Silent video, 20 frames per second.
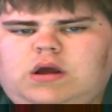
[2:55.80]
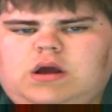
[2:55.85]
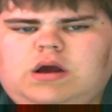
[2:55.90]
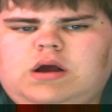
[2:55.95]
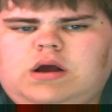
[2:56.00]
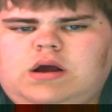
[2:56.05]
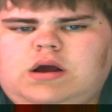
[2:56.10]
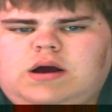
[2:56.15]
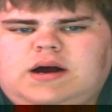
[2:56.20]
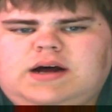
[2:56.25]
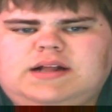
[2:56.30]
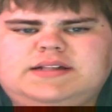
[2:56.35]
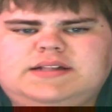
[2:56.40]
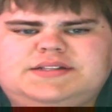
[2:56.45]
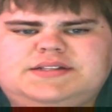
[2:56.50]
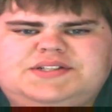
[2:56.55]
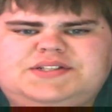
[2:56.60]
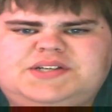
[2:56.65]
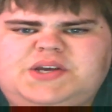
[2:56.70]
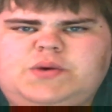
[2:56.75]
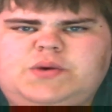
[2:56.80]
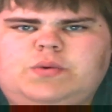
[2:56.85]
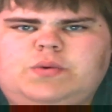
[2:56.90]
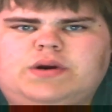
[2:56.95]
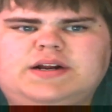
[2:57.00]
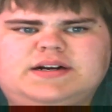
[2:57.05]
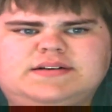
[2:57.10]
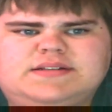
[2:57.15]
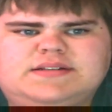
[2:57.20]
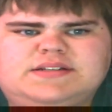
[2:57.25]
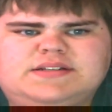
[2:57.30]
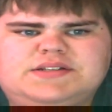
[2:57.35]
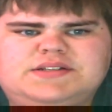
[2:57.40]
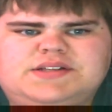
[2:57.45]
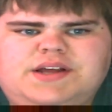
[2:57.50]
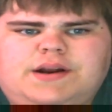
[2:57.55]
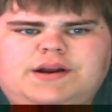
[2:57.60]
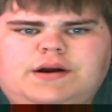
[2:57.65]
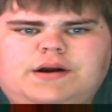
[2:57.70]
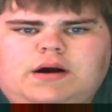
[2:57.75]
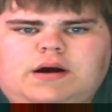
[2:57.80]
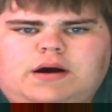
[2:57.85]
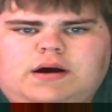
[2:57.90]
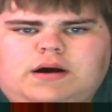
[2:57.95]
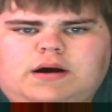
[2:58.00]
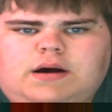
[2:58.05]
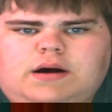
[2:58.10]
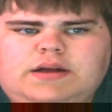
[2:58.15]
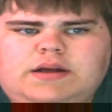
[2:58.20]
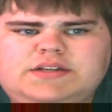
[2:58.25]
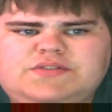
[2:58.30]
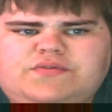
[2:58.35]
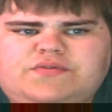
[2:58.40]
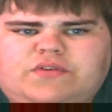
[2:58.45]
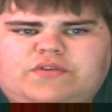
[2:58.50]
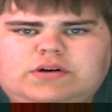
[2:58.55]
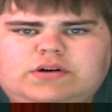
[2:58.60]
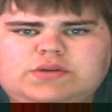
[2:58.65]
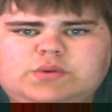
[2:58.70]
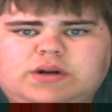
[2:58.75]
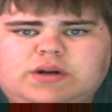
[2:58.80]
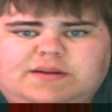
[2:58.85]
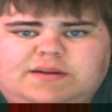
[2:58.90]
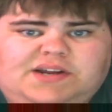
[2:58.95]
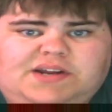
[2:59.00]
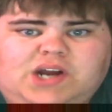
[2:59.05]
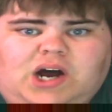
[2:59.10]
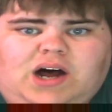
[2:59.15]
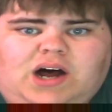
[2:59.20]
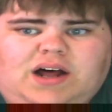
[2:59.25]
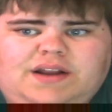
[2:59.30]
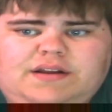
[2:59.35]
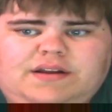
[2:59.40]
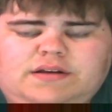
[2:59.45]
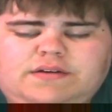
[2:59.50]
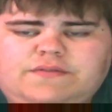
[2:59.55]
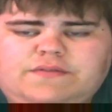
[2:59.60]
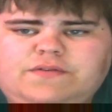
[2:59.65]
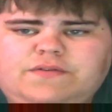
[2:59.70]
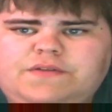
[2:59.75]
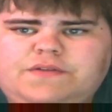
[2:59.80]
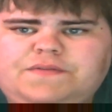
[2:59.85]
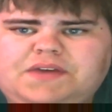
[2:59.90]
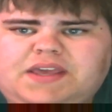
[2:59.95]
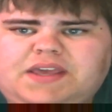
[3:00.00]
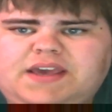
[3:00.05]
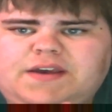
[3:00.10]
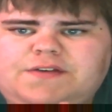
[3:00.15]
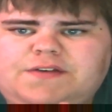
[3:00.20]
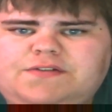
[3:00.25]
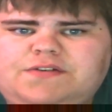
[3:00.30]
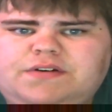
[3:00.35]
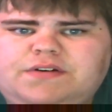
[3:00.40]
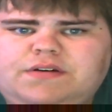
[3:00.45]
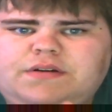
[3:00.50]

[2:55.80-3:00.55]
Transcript: Uh, let's see what else is there. Uh, as far as when I'm gone for the vacation,